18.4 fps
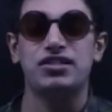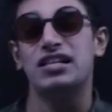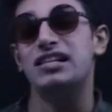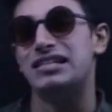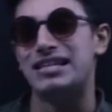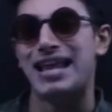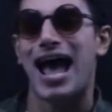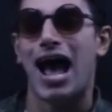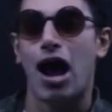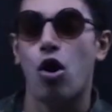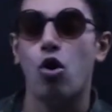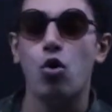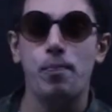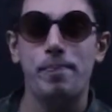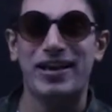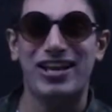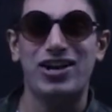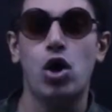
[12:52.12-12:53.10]
till now
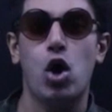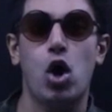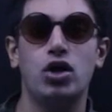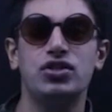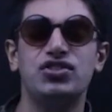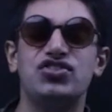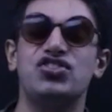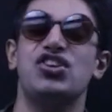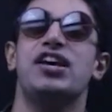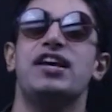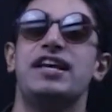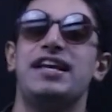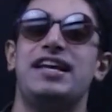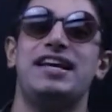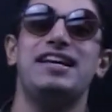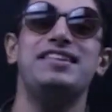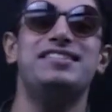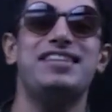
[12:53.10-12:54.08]
because
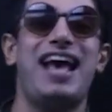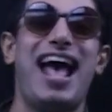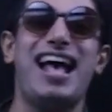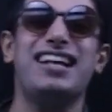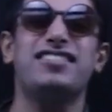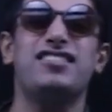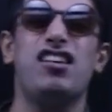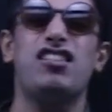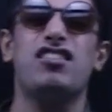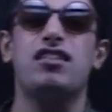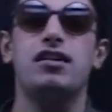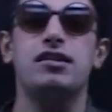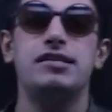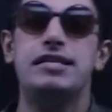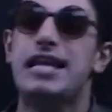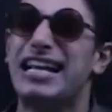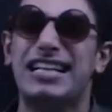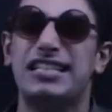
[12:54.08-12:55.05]
it has a
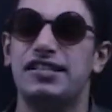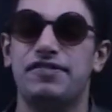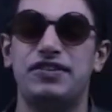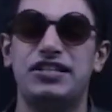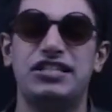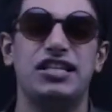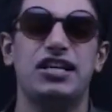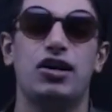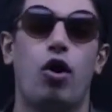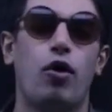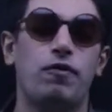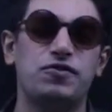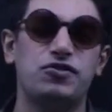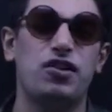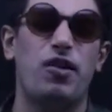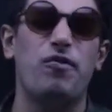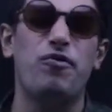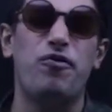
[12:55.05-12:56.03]
connectivity of
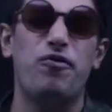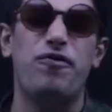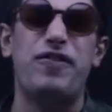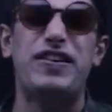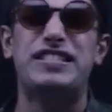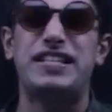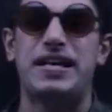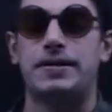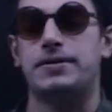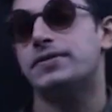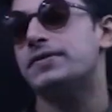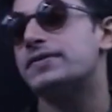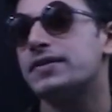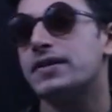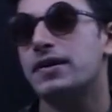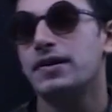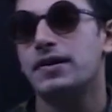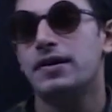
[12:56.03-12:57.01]
some
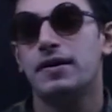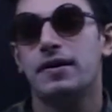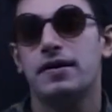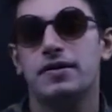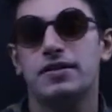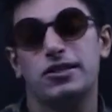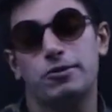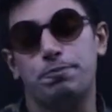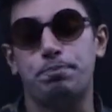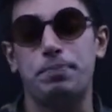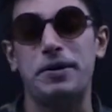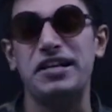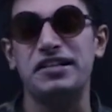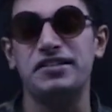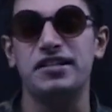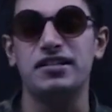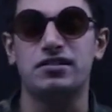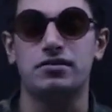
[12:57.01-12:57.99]
physics,
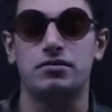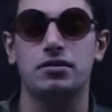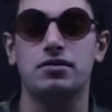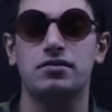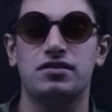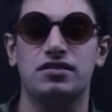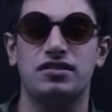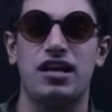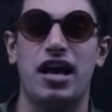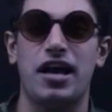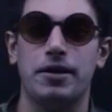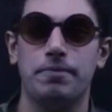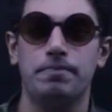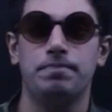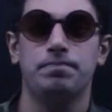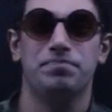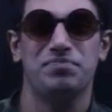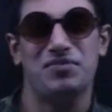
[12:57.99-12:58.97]
speed, distance,
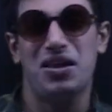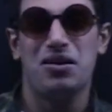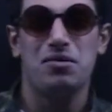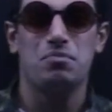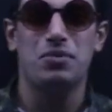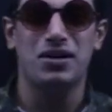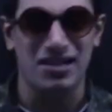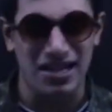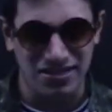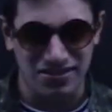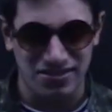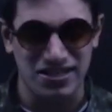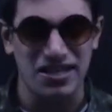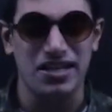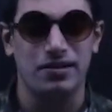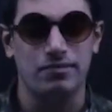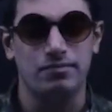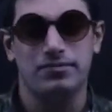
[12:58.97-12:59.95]
time. But let's
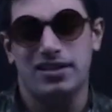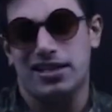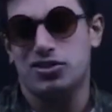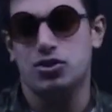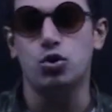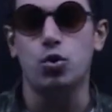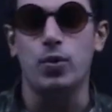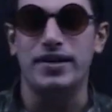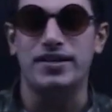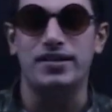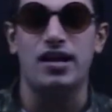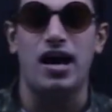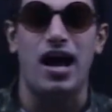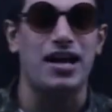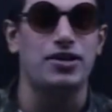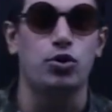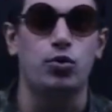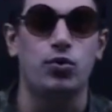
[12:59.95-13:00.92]
see, let's do it
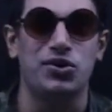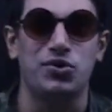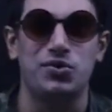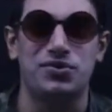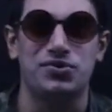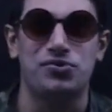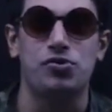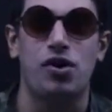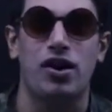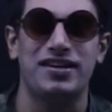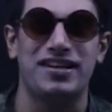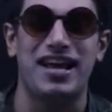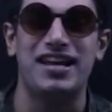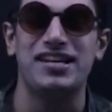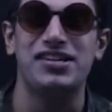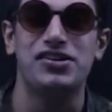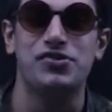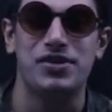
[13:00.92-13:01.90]
now. I don't want to run
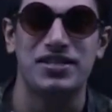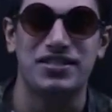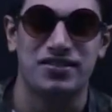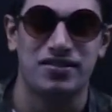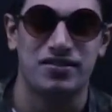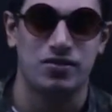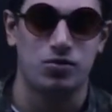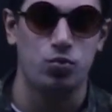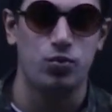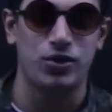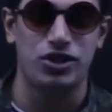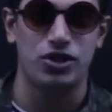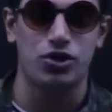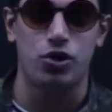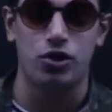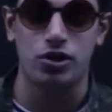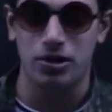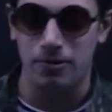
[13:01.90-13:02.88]
any risks with
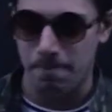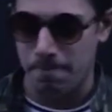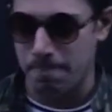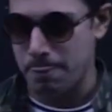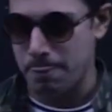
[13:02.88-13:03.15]
you all.